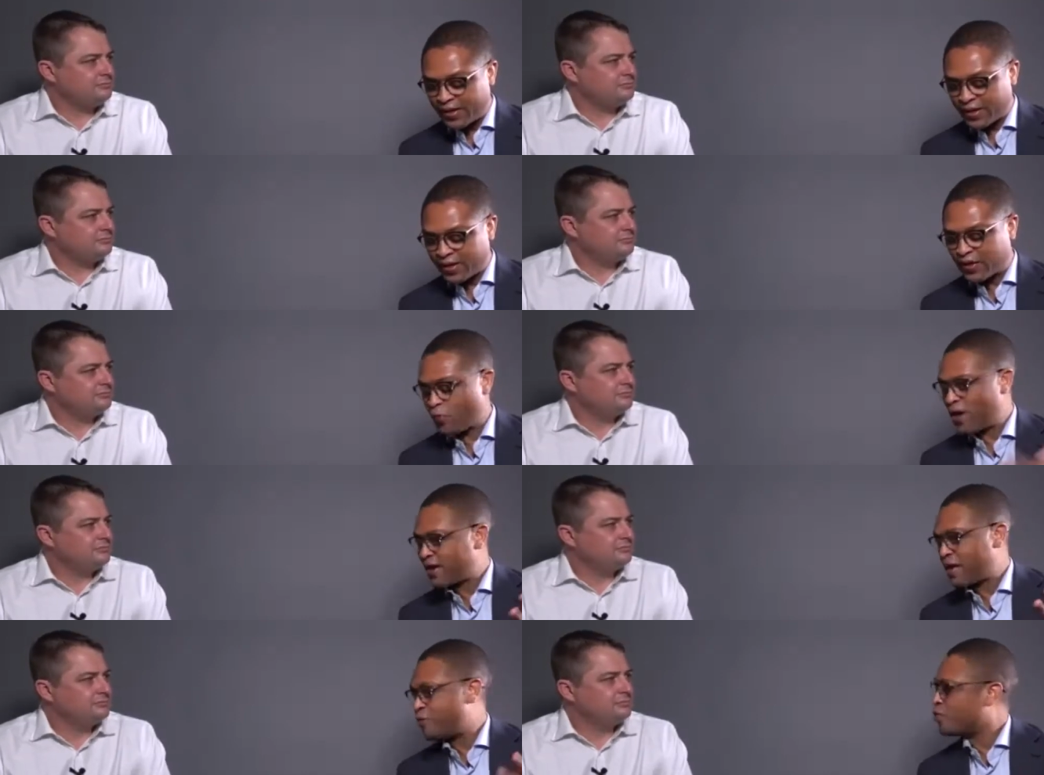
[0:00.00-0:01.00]
Speaker 1: when
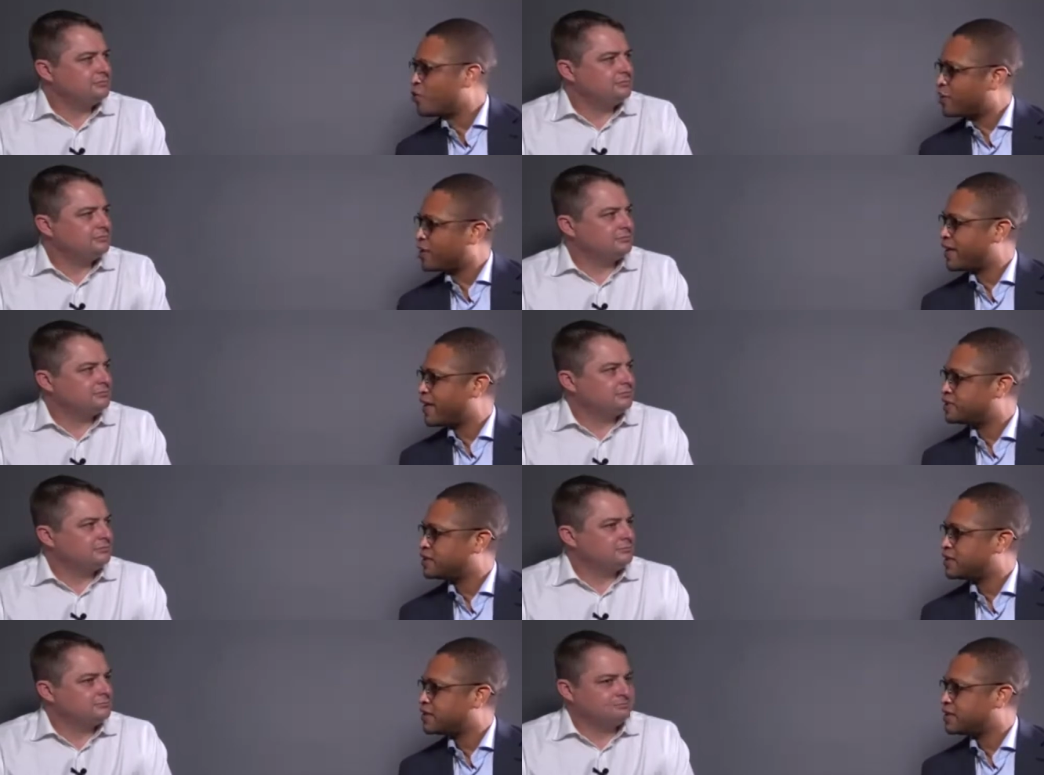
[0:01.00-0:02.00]
can we talk about engagement?
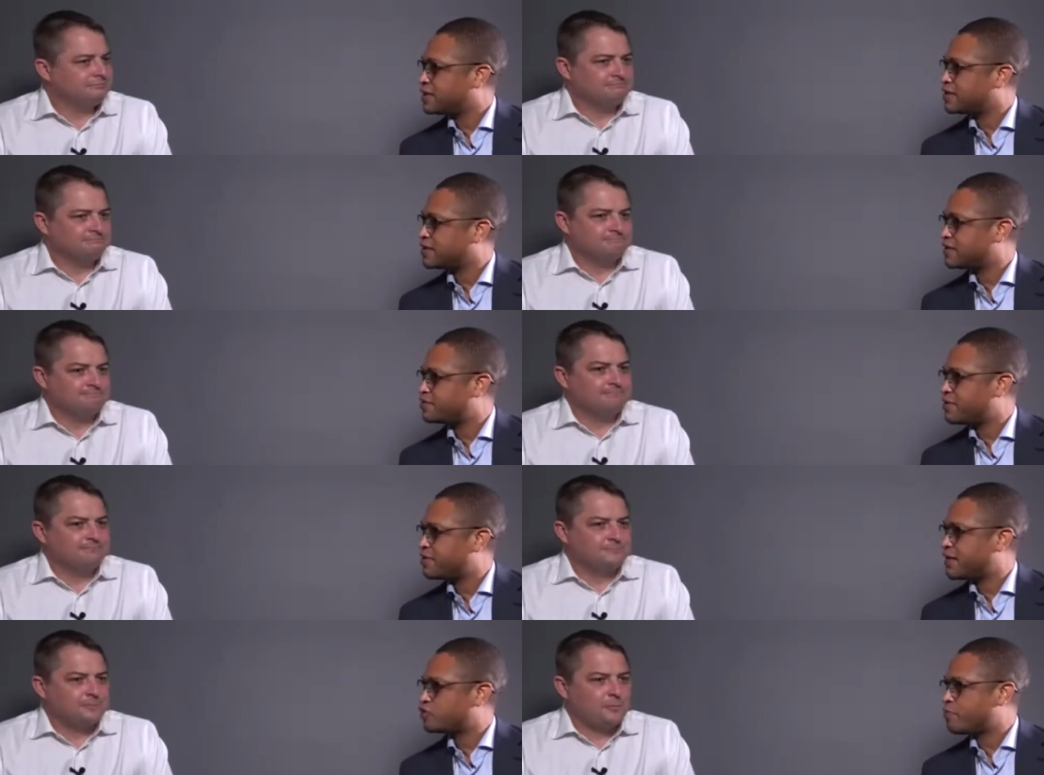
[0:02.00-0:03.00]
Is, is this maybe
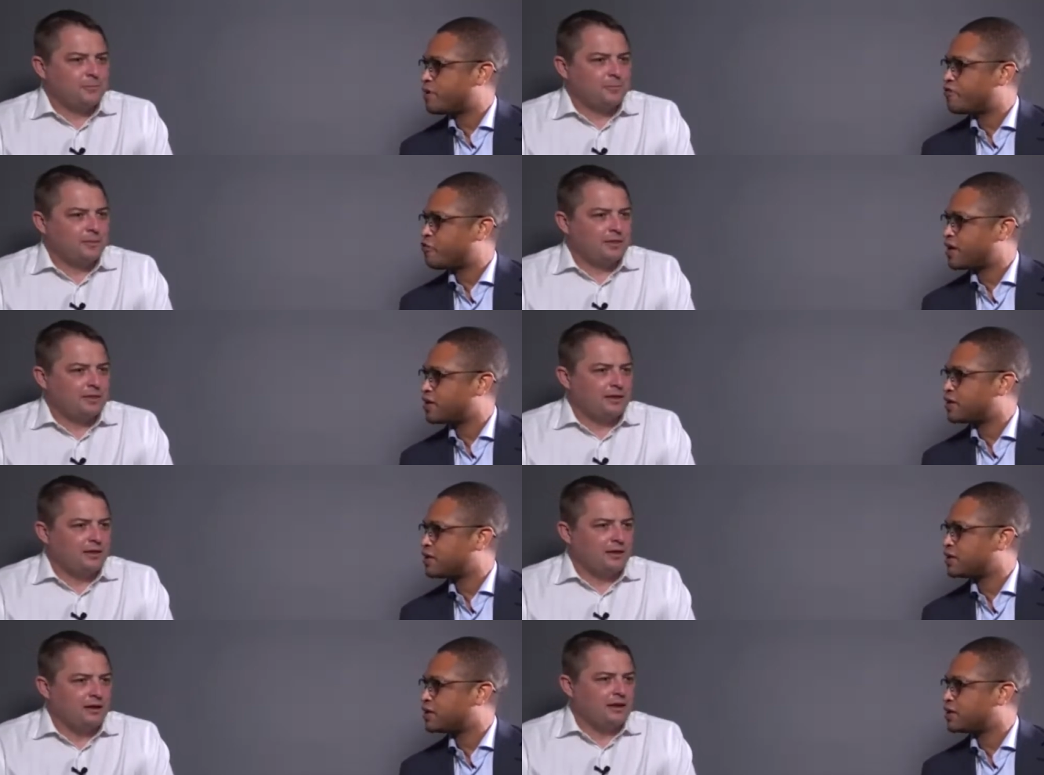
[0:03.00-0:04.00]
a topic for
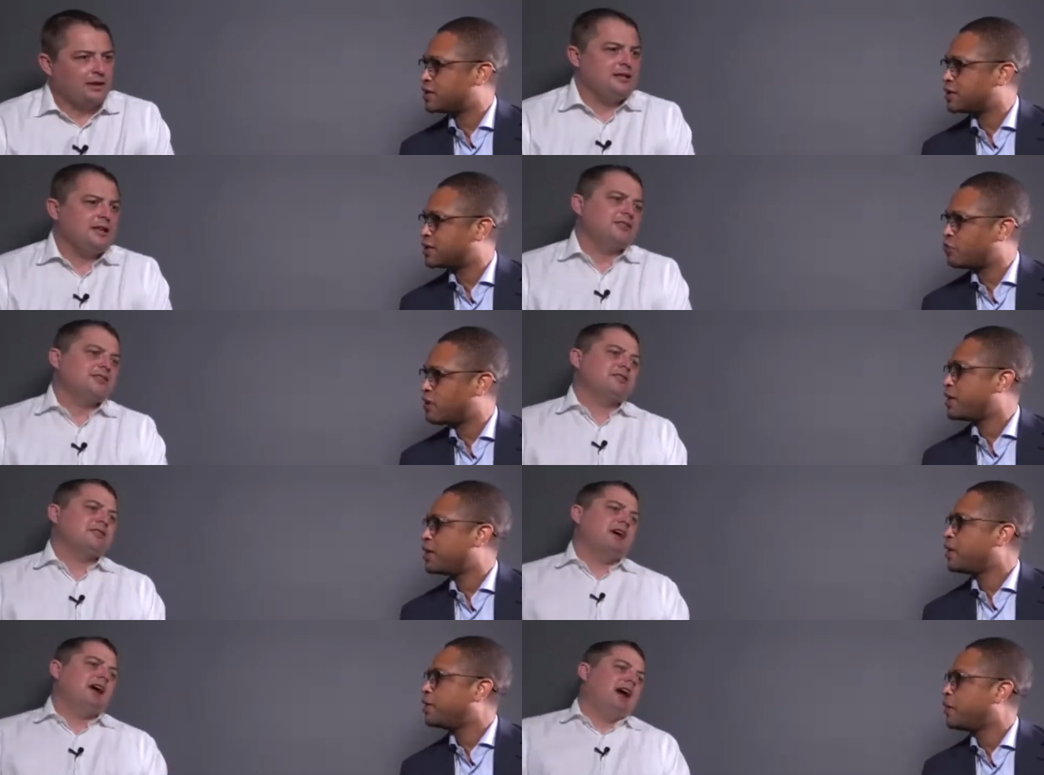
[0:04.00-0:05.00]
another uh, yes,
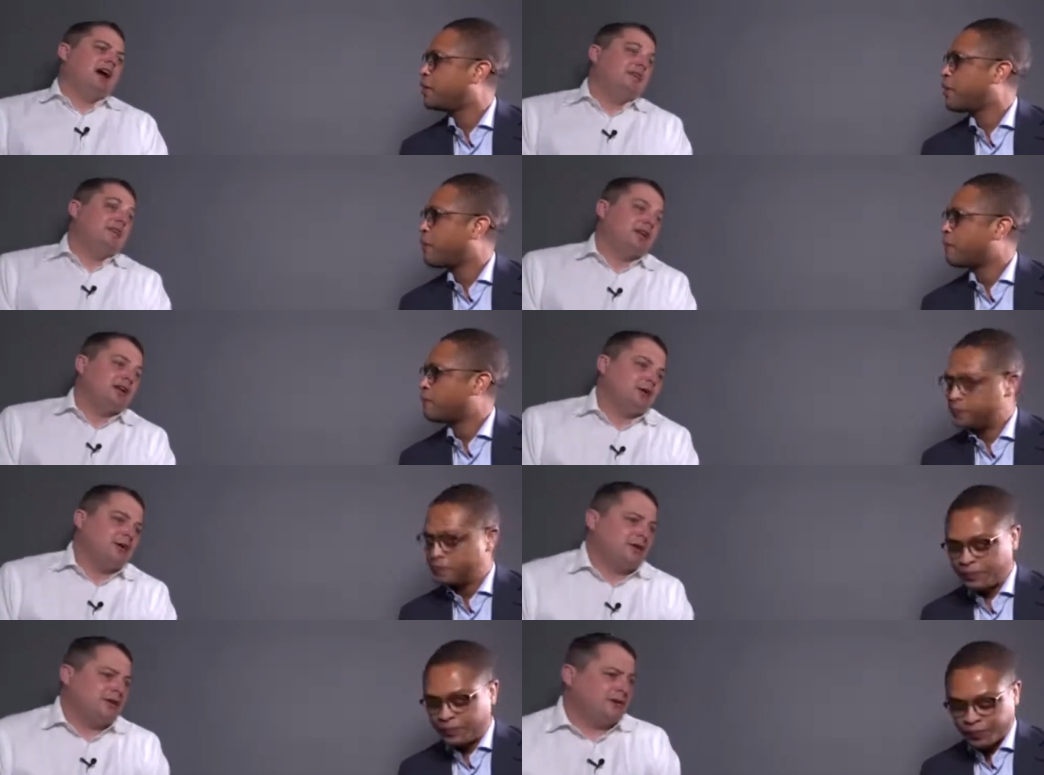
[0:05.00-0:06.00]
webinar?
Speaker 2: I think we'd love one. I
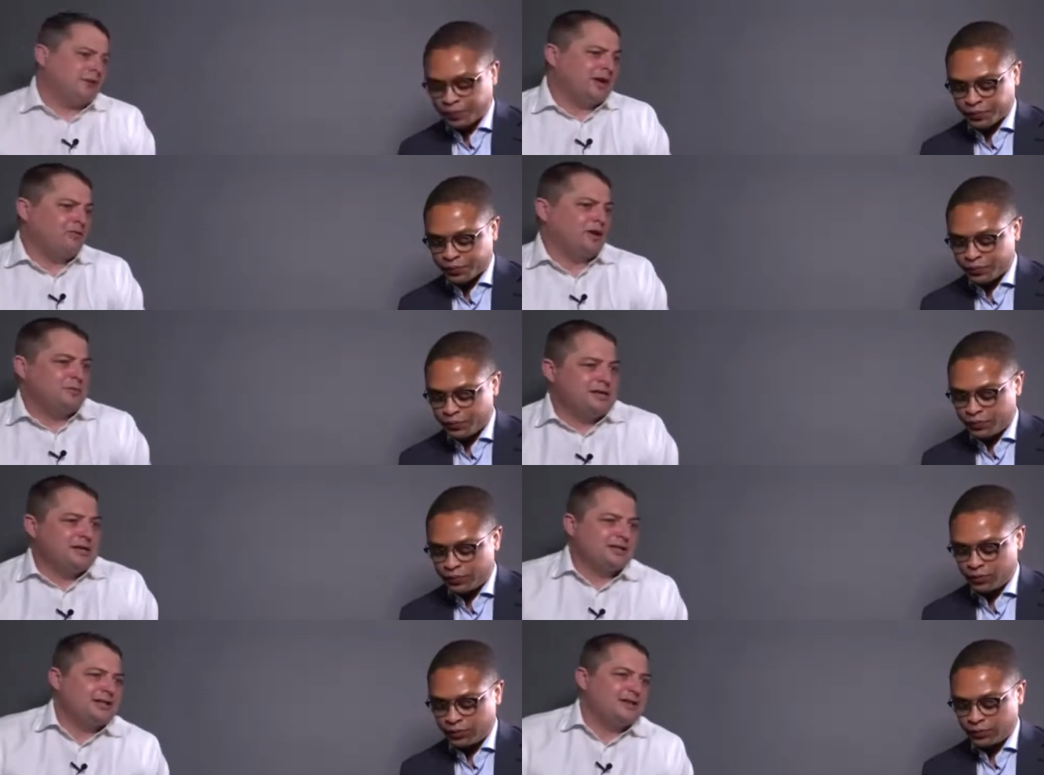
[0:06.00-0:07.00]
don't think we'd have one
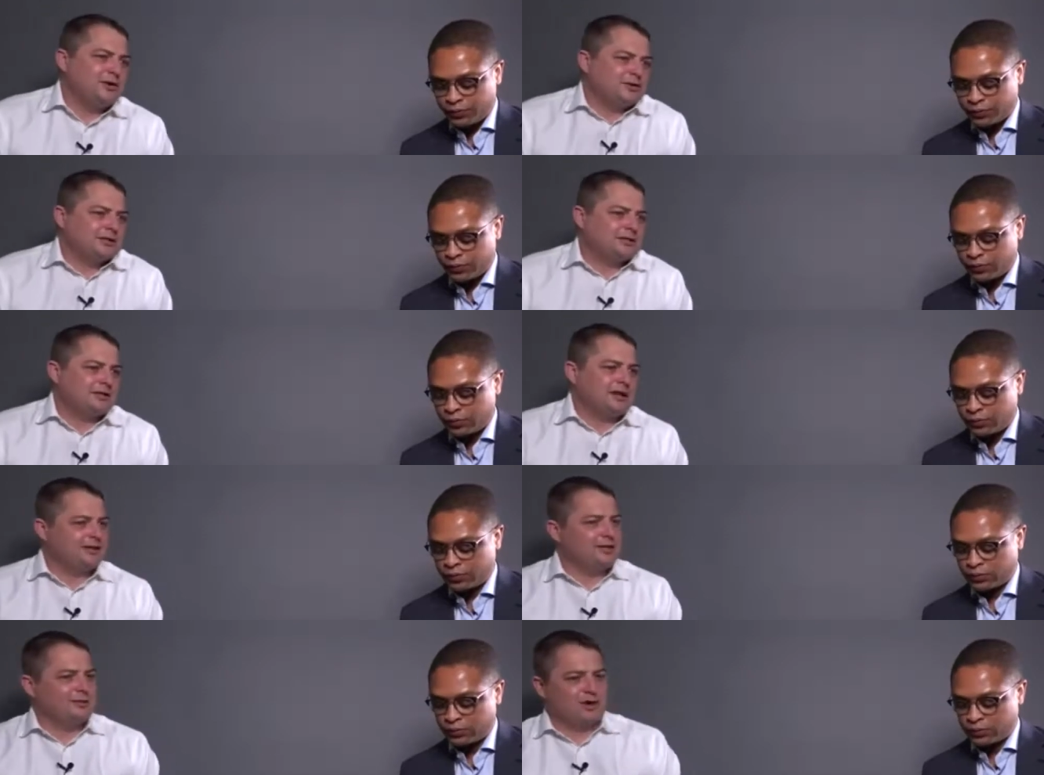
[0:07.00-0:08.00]
immediately because I think
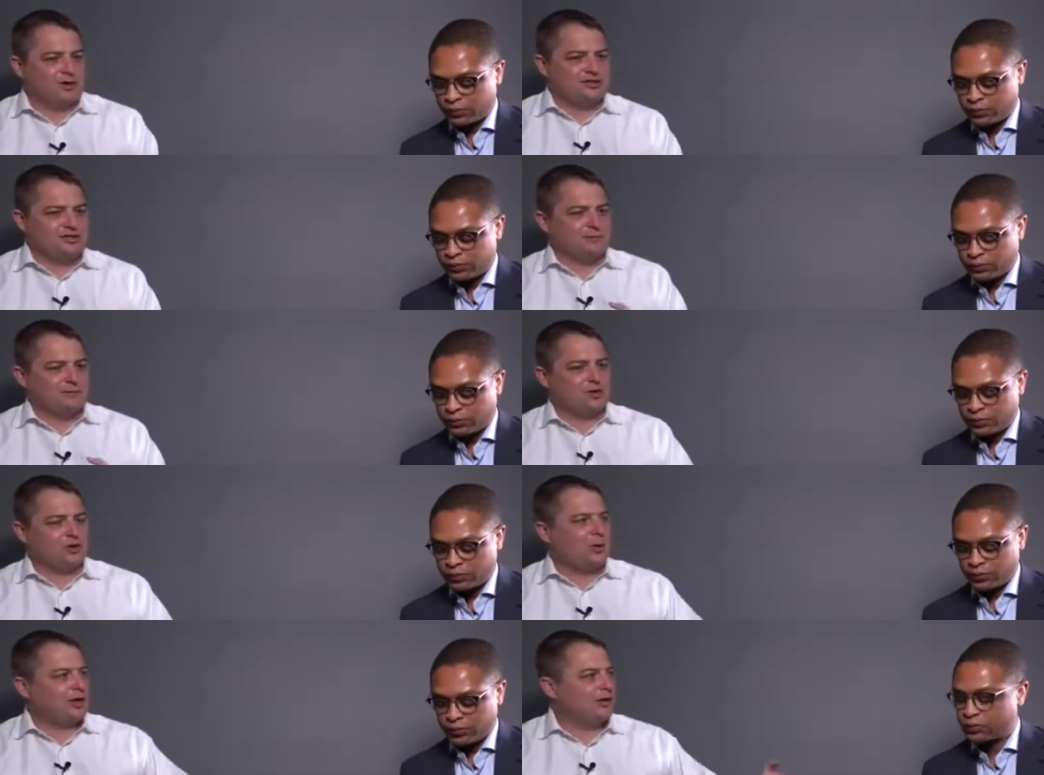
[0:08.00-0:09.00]
the marketing team's got
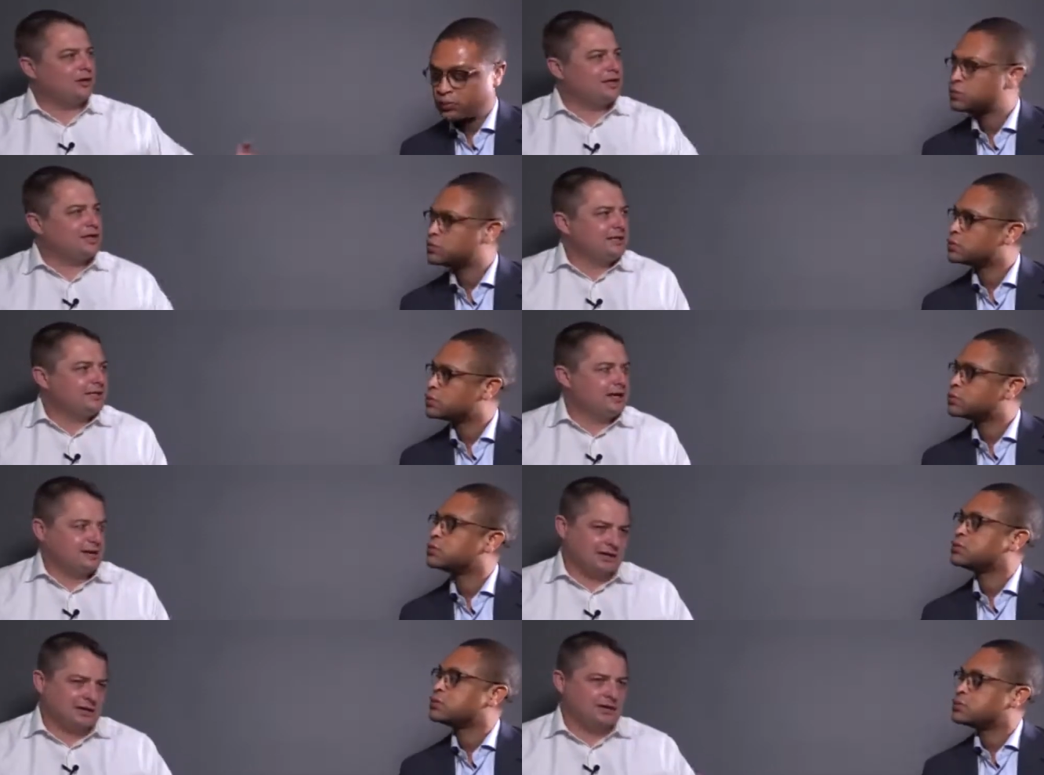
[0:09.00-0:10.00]
quite a lot lean, uh,
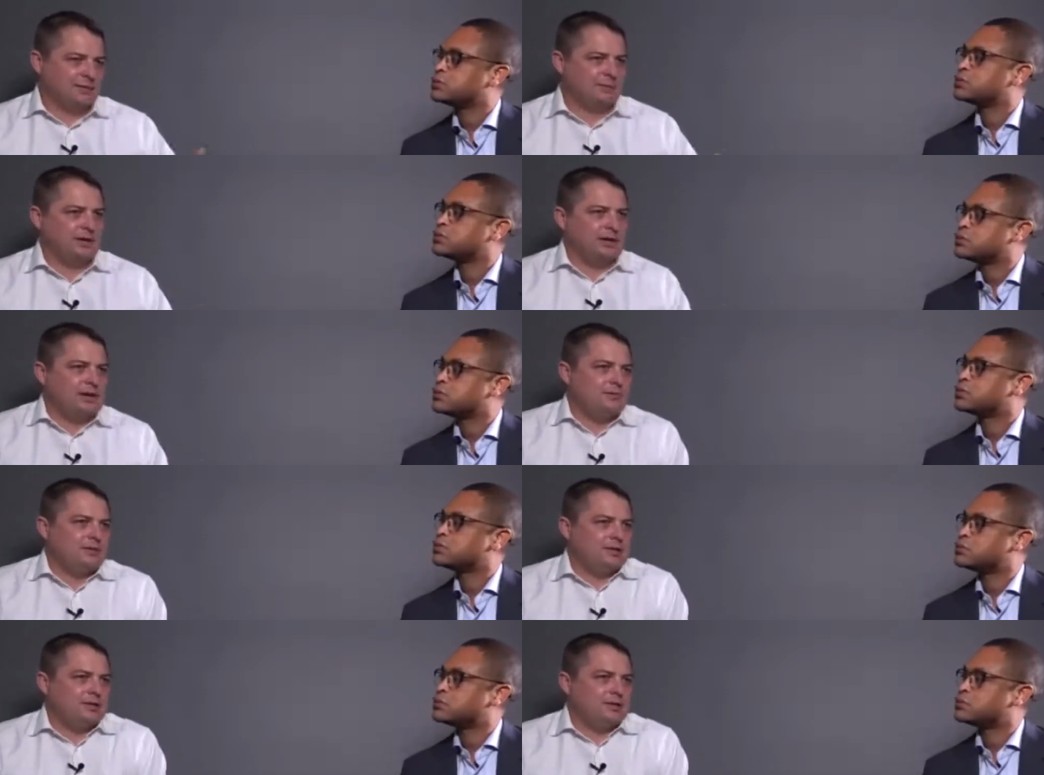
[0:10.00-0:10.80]
lined up, but it's